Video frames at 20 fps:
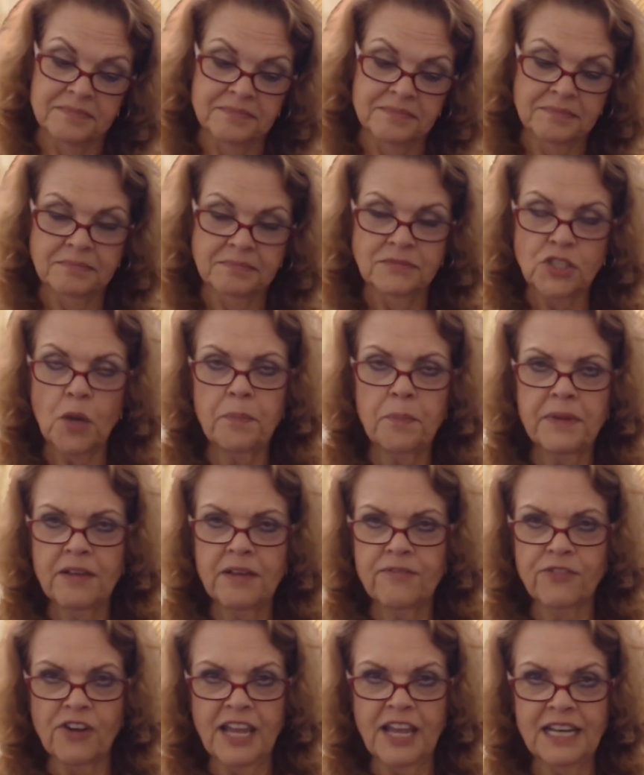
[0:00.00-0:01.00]
Don't be
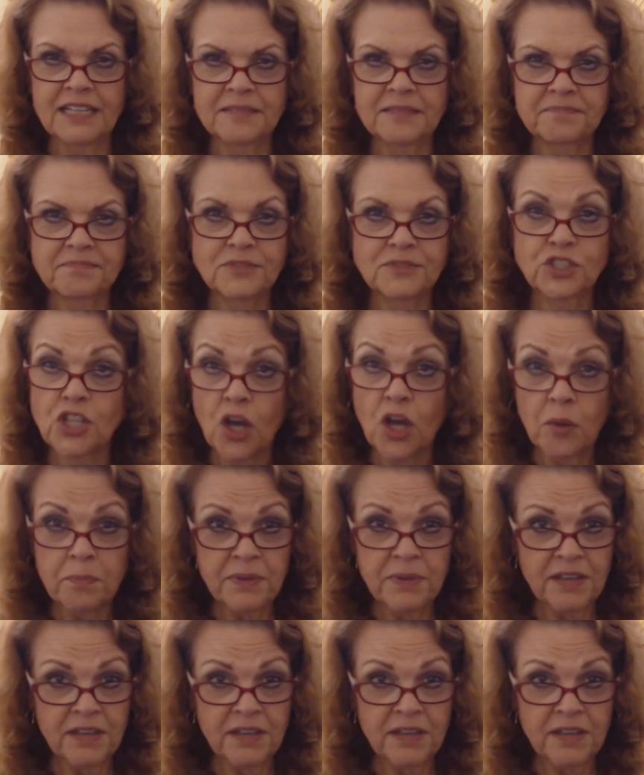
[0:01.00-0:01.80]
afraid. Don't be